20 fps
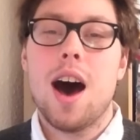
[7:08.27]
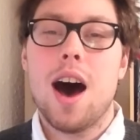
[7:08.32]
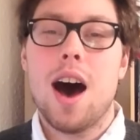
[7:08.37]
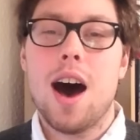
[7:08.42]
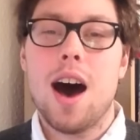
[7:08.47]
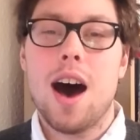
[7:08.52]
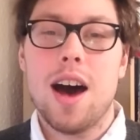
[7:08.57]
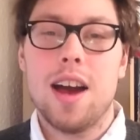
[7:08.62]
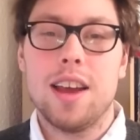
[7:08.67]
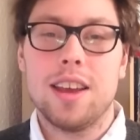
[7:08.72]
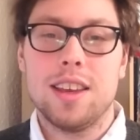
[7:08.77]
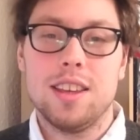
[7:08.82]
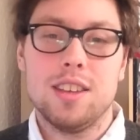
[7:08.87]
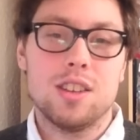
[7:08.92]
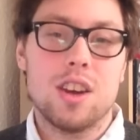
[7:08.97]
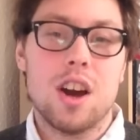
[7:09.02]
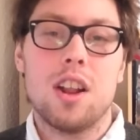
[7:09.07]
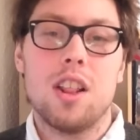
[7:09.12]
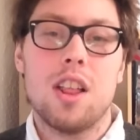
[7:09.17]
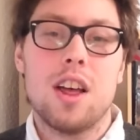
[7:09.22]
Uh,
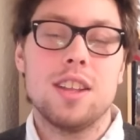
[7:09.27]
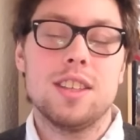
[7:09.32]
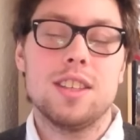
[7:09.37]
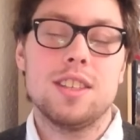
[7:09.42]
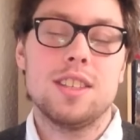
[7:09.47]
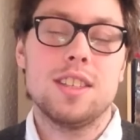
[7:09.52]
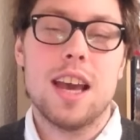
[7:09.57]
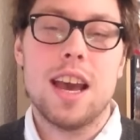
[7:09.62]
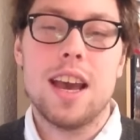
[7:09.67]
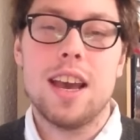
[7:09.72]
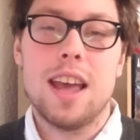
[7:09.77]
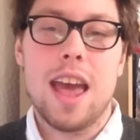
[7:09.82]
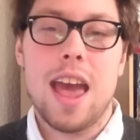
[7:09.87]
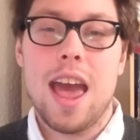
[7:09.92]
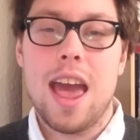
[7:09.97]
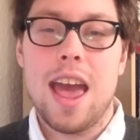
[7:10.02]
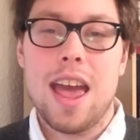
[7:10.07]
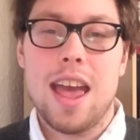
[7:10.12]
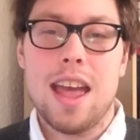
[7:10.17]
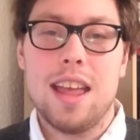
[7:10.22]
he's got a lot to say,
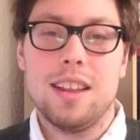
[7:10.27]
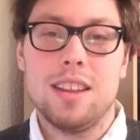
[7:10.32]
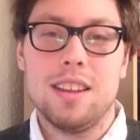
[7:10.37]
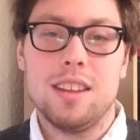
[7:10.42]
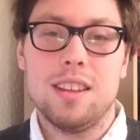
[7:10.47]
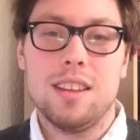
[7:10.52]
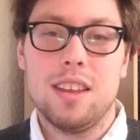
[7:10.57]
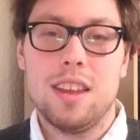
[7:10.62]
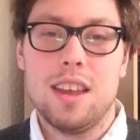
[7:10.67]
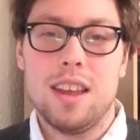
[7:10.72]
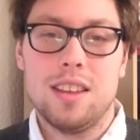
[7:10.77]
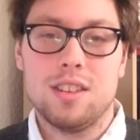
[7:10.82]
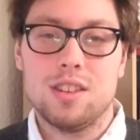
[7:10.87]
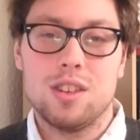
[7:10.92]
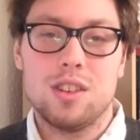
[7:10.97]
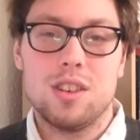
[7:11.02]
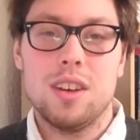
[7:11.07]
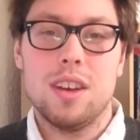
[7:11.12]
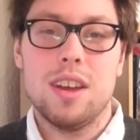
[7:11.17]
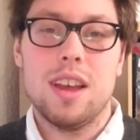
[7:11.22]
and
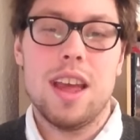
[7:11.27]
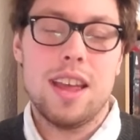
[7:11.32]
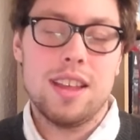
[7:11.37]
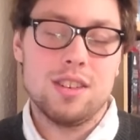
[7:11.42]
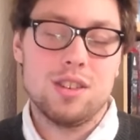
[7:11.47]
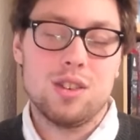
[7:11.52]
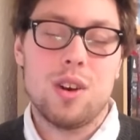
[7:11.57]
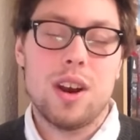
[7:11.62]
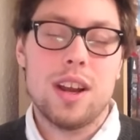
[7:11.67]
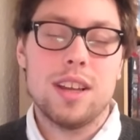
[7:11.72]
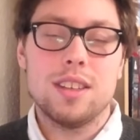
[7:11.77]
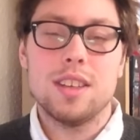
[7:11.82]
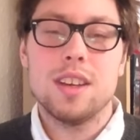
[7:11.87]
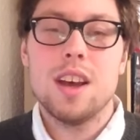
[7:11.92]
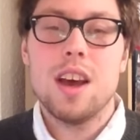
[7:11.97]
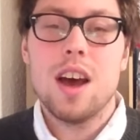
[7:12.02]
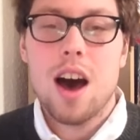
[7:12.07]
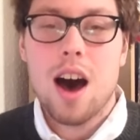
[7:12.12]
it's it's great.